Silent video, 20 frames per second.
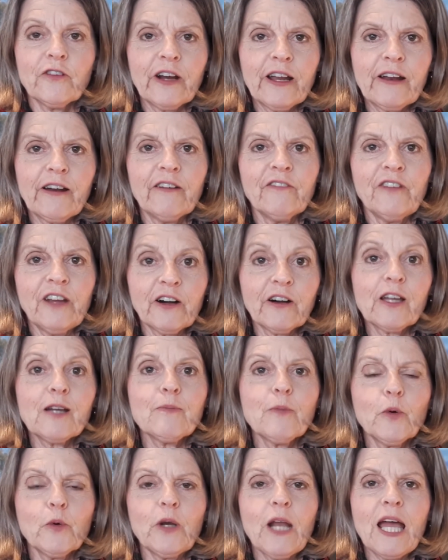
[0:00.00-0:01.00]
variable
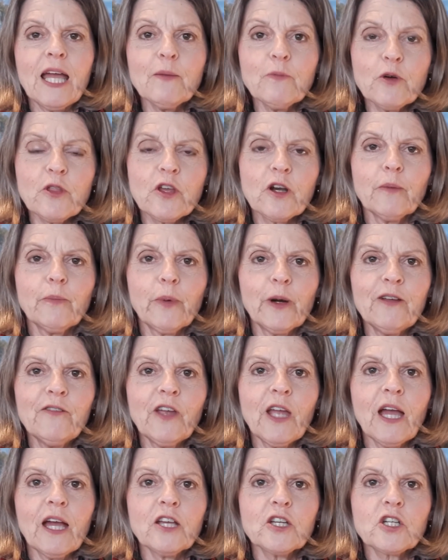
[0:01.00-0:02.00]
name with an
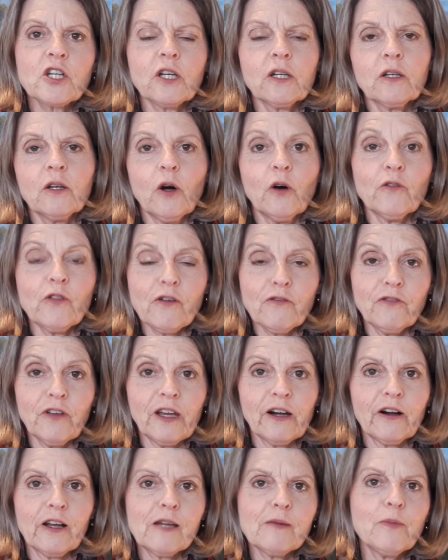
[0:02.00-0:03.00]
abbreviation of the
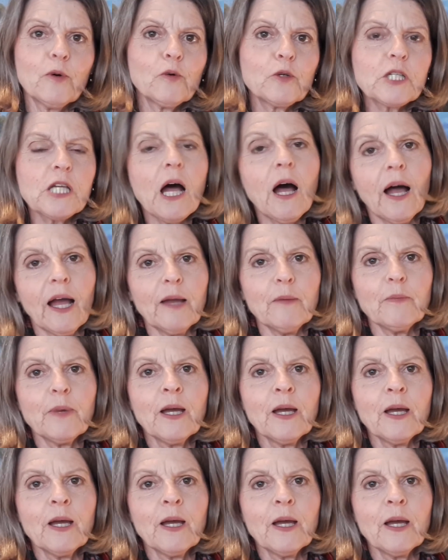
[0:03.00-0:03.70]
variable type.